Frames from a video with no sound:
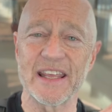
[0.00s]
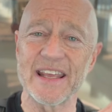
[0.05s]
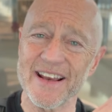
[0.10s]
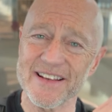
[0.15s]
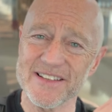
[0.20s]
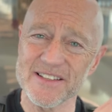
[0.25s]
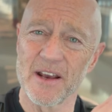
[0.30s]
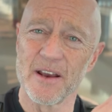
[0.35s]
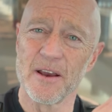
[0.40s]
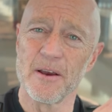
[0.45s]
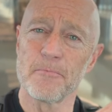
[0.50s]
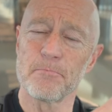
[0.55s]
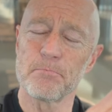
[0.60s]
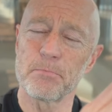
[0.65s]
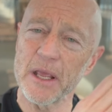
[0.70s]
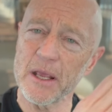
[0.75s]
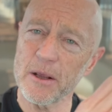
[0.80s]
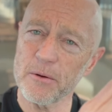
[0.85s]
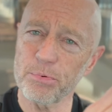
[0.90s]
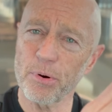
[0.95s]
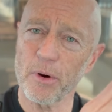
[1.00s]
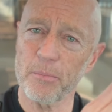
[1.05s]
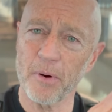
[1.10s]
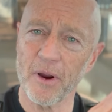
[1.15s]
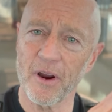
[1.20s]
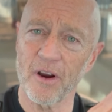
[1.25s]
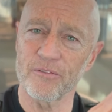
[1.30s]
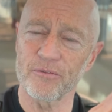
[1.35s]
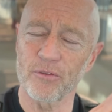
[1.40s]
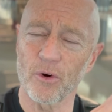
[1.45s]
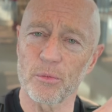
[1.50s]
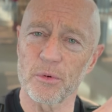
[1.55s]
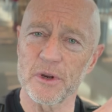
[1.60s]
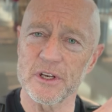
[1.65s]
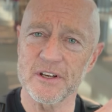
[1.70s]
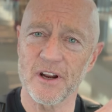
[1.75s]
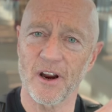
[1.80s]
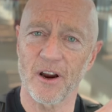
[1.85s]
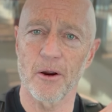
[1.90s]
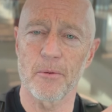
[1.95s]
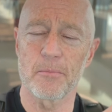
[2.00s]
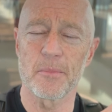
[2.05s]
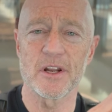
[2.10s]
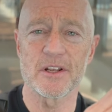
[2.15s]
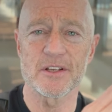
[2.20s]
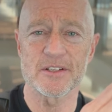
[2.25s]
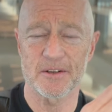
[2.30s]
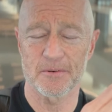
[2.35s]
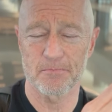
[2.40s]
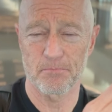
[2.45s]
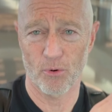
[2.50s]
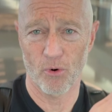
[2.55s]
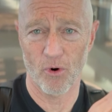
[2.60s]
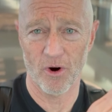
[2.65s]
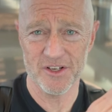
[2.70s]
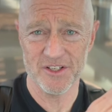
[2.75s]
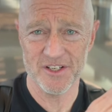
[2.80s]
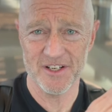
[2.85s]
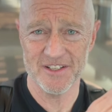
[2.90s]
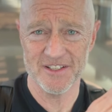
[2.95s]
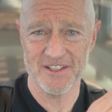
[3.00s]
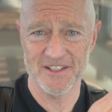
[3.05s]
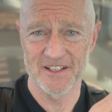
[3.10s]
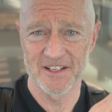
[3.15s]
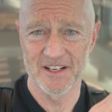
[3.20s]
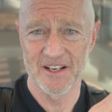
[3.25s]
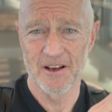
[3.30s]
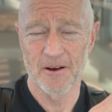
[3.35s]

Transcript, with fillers: Yes, being prepared for retirement is important,